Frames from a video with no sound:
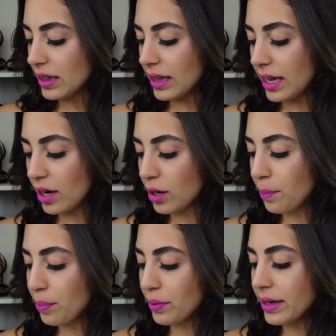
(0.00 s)
They are
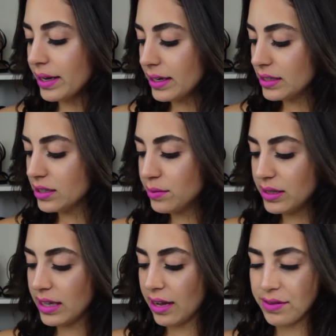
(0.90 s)
bringing to
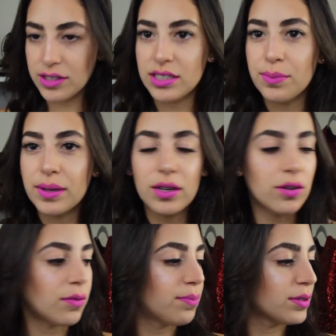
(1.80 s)
me, they have their
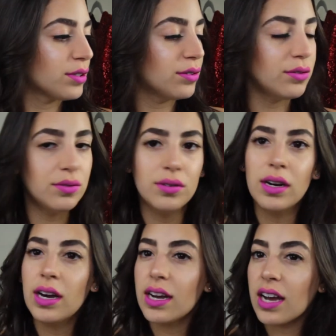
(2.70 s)
typical blue
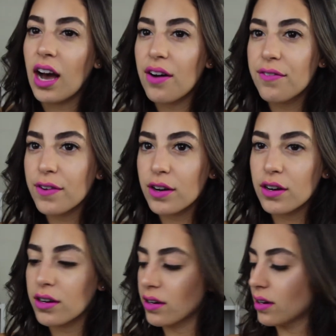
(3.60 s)

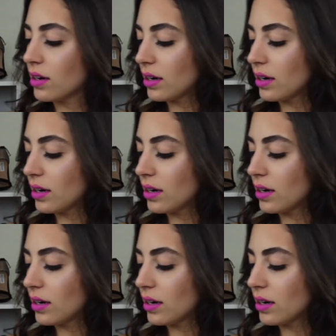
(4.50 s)
cover,